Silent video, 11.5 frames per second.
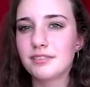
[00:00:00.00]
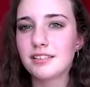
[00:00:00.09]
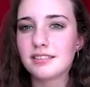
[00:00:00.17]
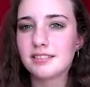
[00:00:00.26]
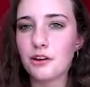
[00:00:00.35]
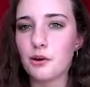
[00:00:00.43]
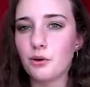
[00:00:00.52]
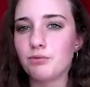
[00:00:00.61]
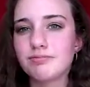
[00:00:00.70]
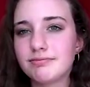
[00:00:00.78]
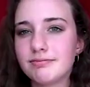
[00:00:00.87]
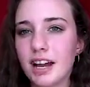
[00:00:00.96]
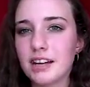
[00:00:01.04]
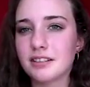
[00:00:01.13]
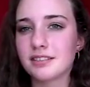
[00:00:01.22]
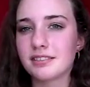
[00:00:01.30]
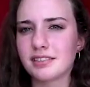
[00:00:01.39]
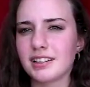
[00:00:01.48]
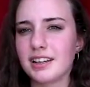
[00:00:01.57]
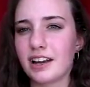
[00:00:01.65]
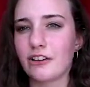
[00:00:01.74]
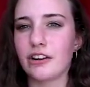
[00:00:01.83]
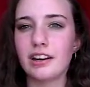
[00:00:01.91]
so I just like
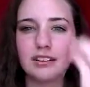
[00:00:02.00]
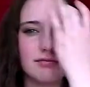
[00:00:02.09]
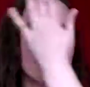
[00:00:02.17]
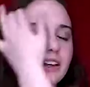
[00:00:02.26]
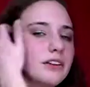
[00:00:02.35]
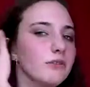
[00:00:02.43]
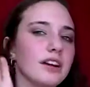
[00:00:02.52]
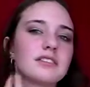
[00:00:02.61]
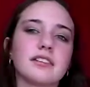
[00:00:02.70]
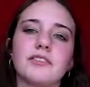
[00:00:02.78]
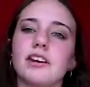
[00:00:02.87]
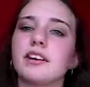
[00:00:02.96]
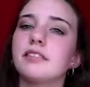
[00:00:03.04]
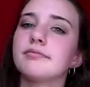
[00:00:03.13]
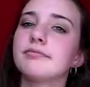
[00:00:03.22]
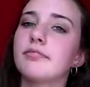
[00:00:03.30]
decorate it and write stuff on it.